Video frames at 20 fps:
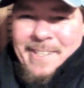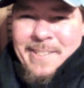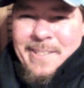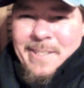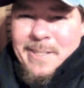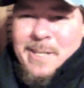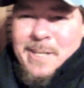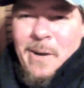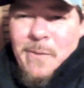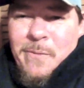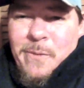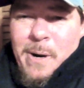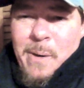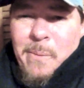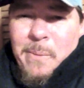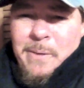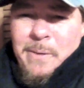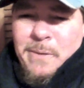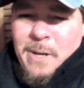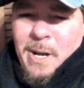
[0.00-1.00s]
just how far
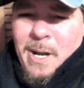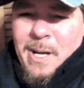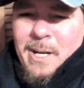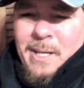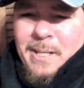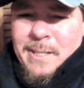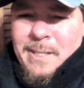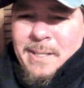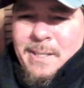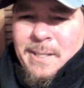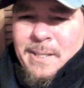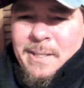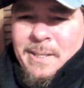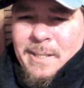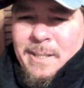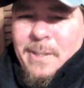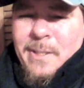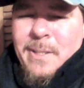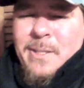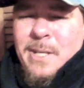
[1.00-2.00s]
we've gone
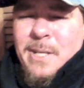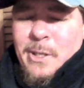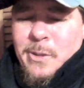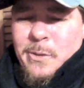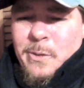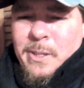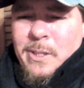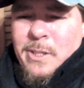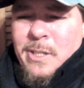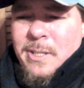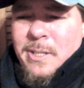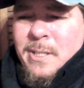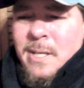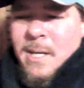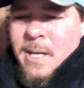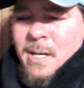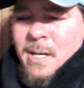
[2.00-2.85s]
in this country, just